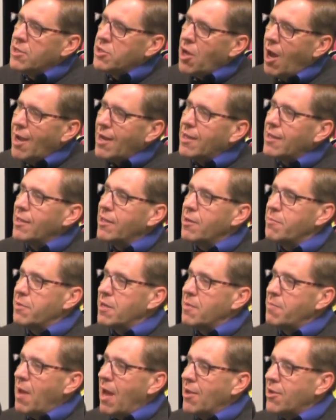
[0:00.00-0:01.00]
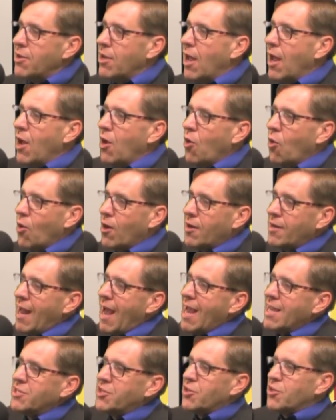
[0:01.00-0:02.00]
talk a little bit about
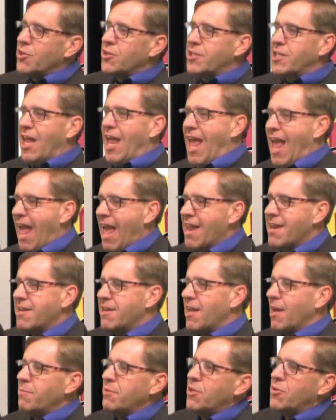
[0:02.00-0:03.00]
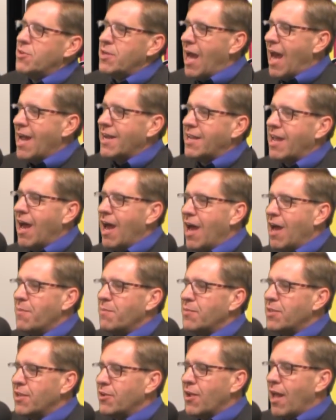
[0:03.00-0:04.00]

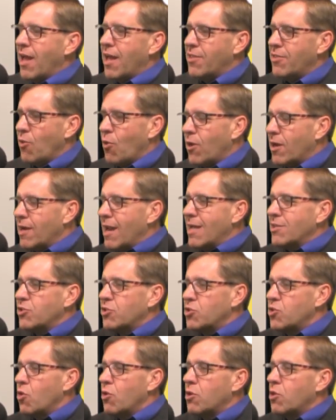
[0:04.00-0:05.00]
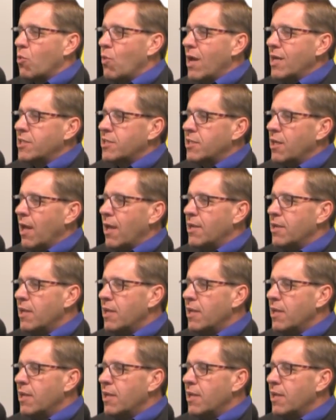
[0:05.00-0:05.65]
organizersnw.com and the Organizers Northwest.